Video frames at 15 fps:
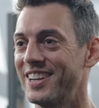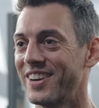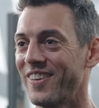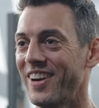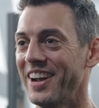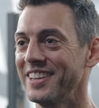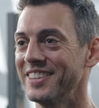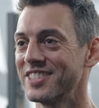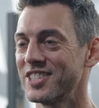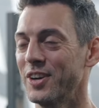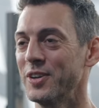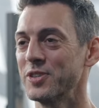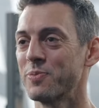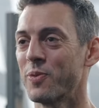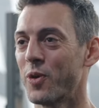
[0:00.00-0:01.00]
right? And
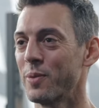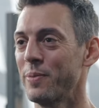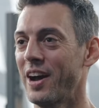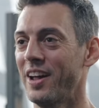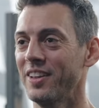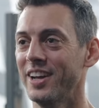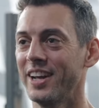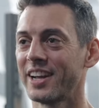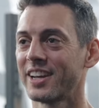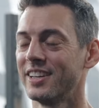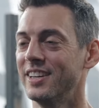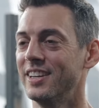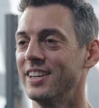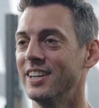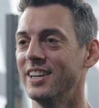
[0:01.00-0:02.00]
so it's more about like,
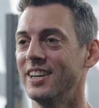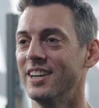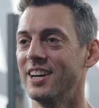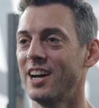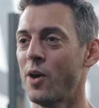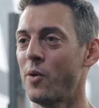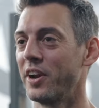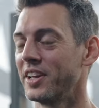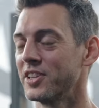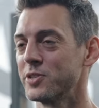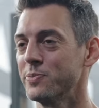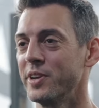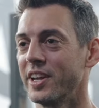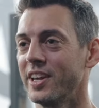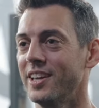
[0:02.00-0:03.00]
I want to get
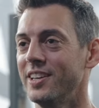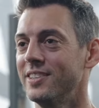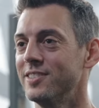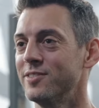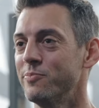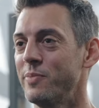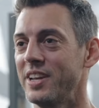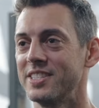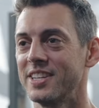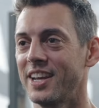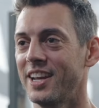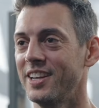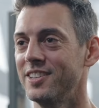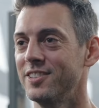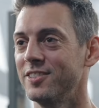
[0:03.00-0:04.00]
something in,
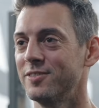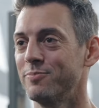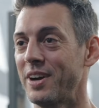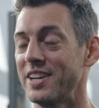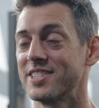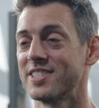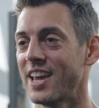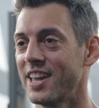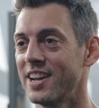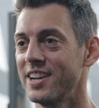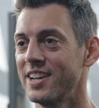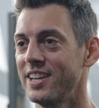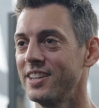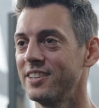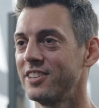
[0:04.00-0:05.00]
maintain my
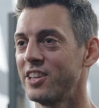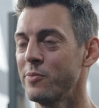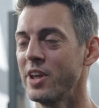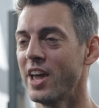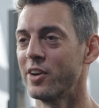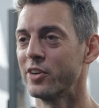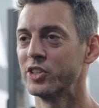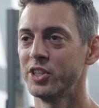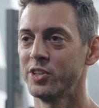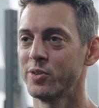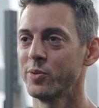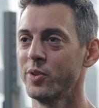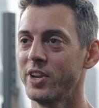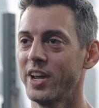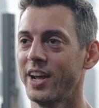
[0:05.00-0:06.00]
sanity, give me energy
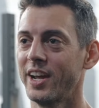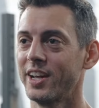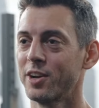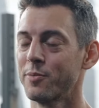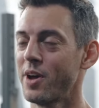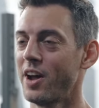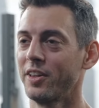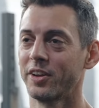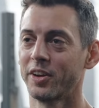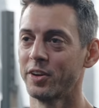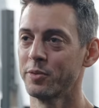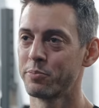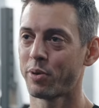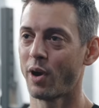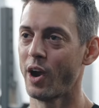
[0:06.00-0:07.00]
through the day. I'm not like,
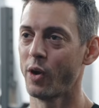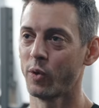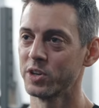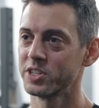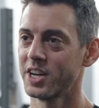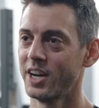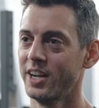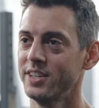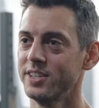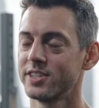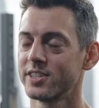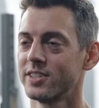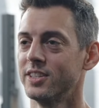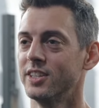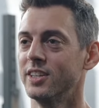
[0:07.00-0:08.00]
going to
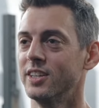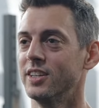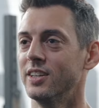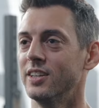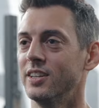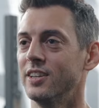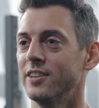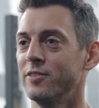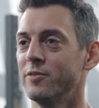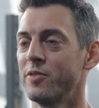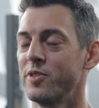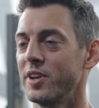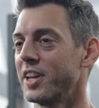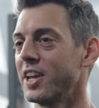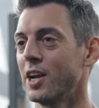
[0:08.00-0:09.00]
prioritize
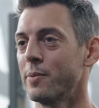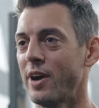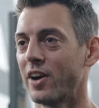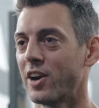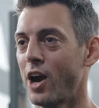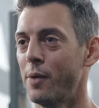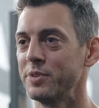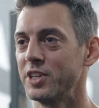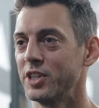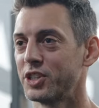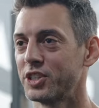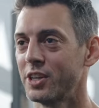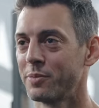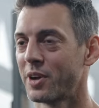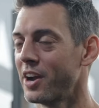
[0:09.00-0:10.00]
thinking about
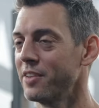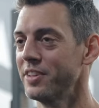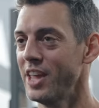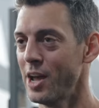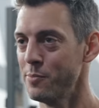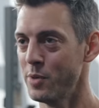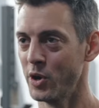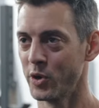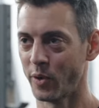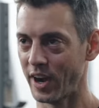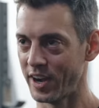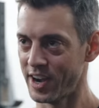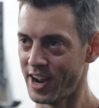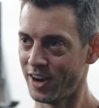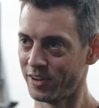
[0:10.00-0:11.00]
competition. I'm kind of in that mode
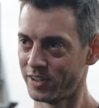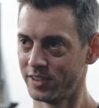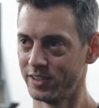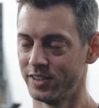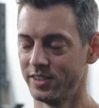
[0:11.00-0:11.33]
right now.